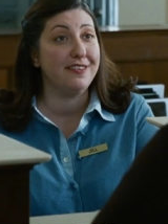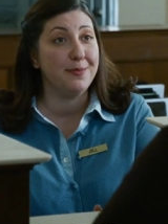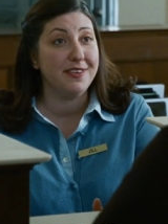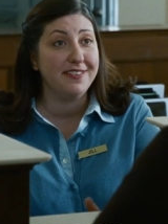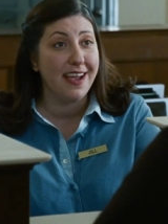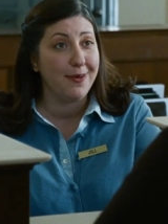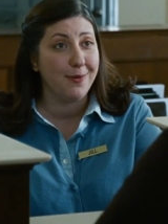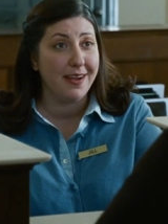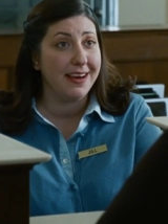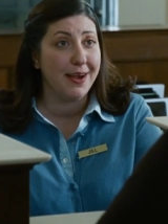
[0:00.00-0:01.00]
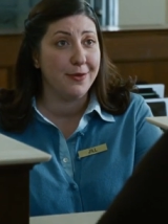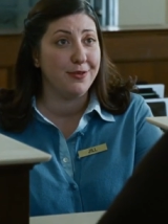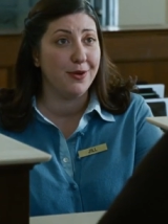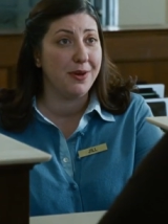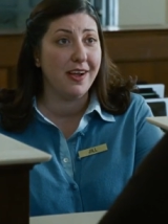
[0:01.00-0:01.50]
The system is
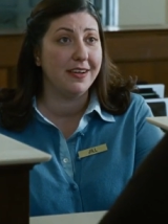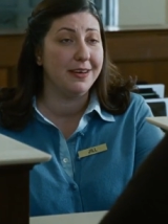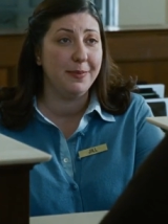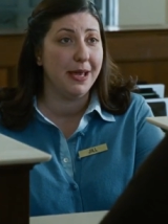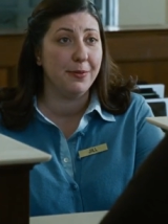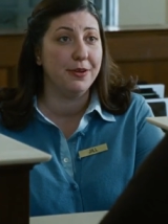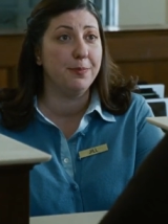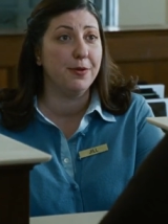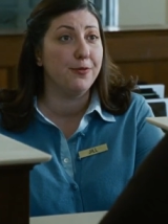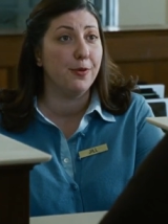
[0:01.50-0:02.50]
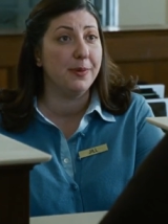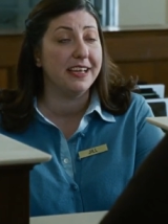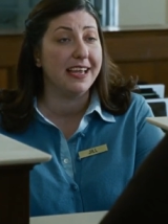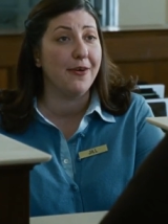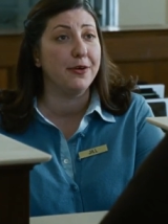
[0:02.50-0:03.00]
down, and the teller asks how
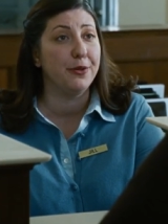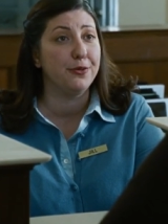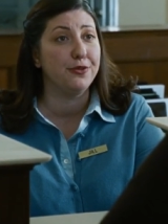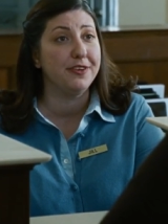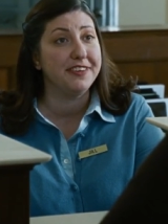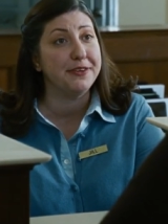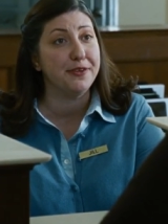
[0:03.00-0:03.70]
much he wants.